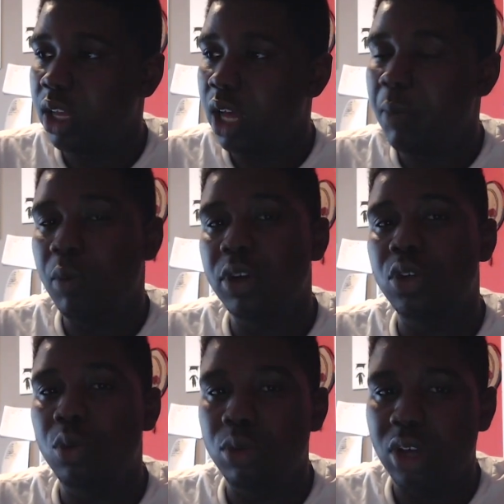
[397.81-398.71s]
I'm a weird
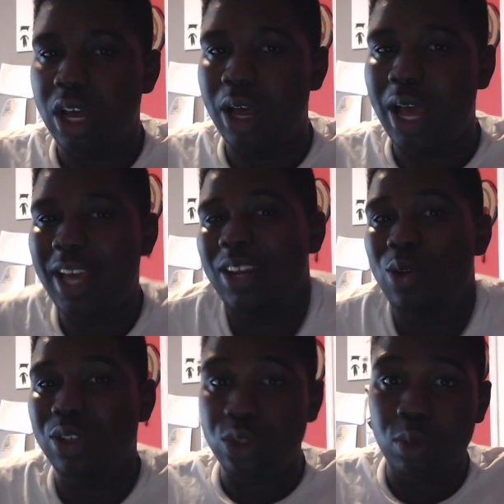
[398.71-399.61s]
dude. I ain't the
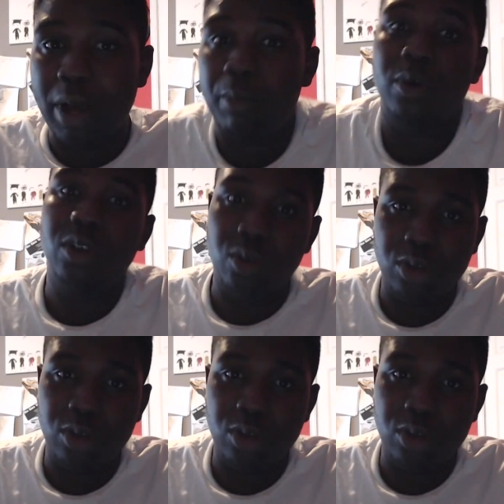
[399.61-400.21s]
coolest dude, but I'm a weird dude.